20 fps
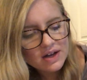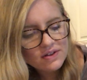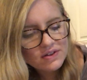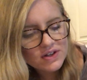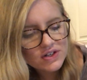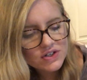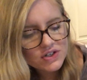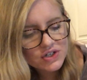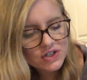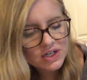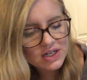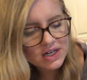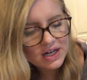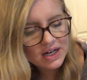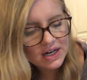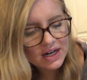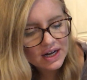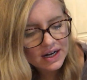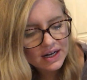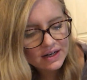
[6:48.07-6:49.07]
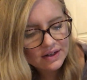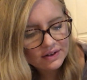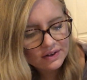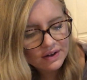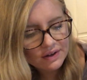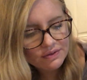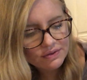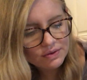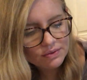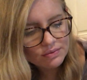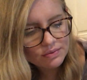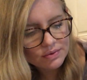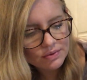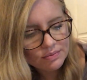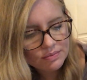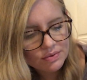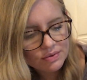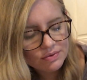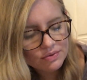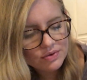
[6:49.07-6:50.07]
Then she and Ida left the
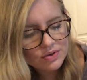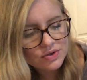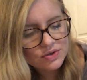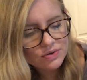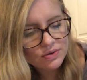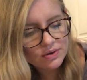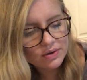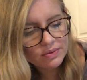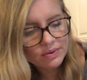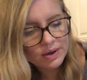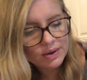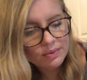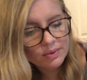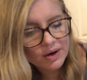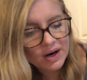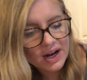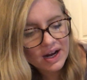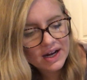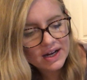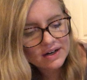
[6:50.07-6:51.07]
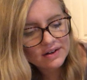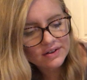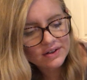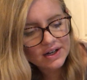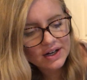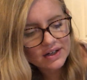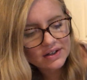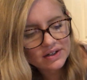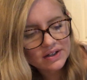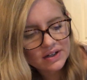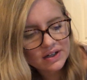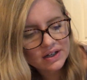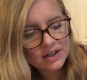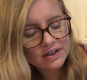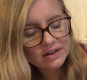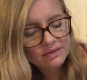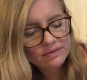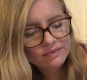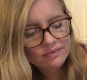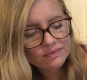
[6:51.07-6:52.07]
room through the doorway where Hadel had
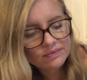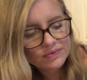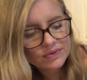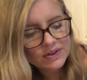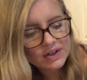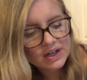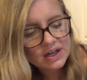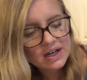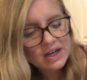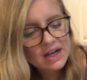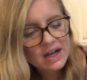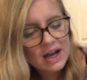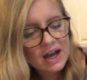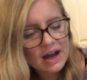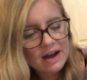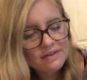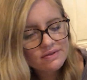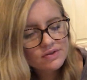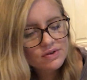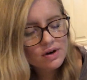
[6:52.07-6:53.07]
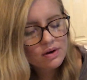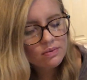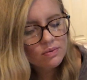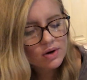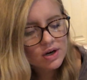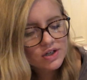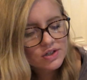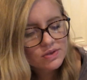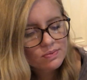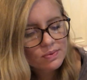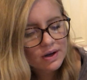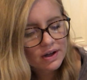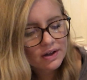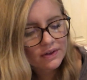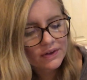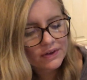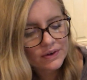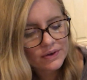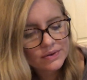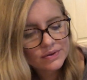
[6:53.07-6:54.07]
gone. After I washed my
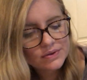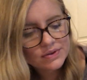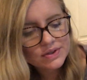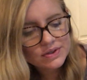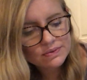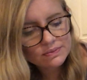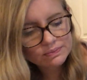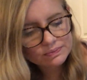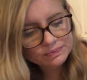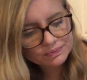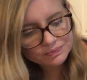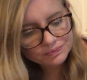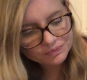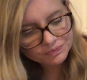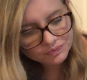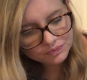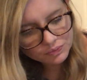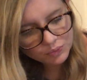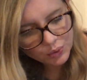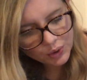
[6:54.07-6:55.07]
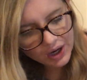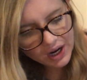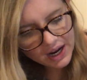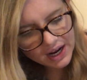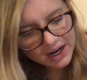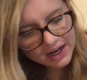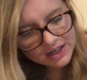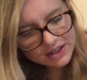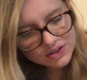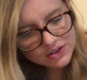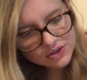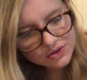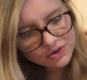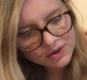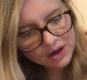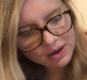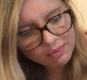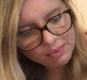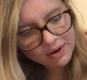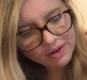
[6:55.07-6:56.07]
clothes, were hanging to
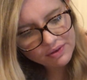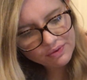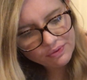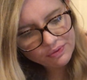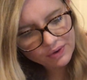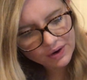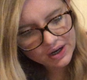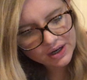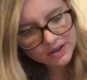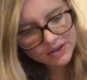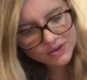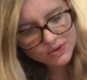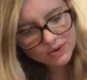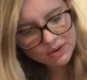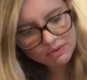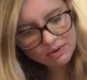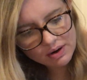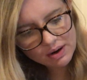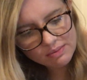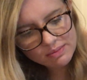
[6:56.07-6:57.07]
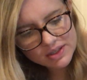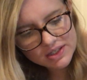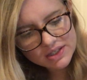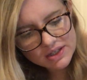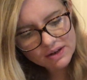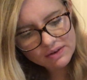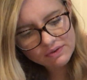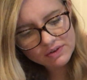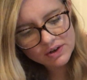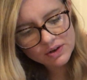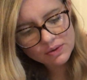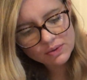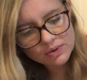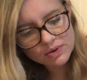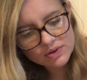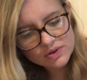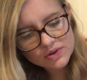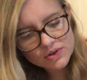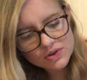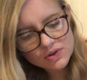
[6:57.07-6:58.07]
dry by the fire, so I wrapped myself in a
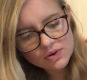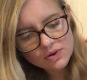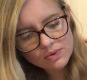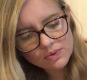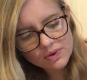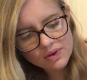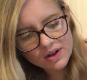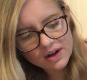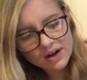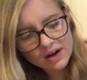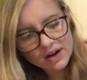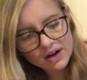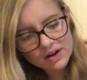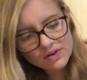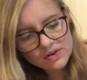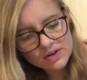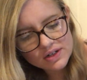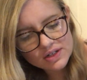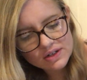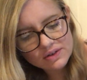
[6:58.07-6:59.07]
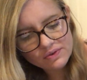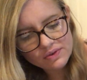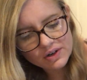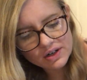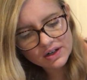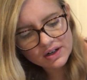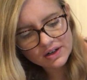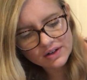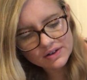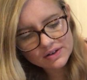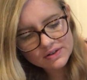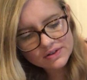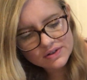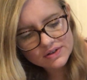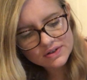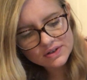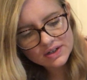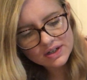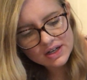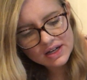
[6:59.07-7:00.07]
quilt sewn with 100 different
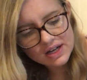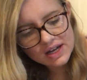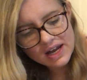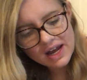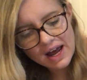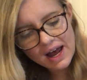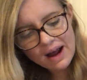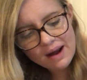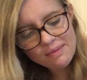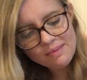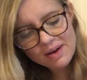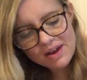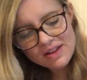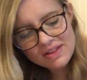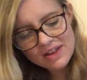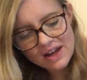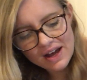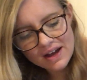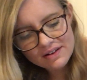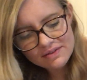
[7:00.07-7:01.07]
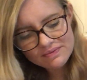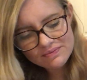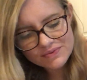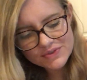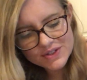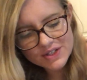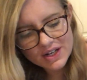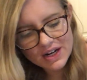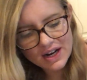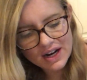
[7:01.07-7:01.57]
colors. I made that, said